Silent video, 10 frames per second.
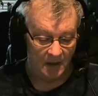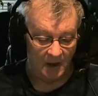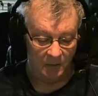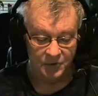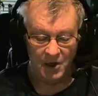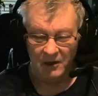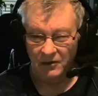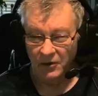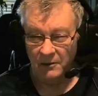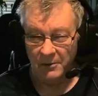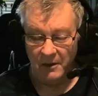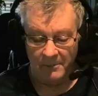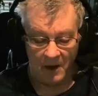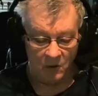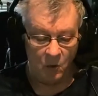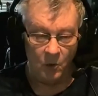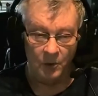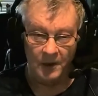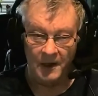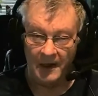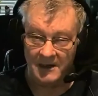We'll talk a little bit about quarrying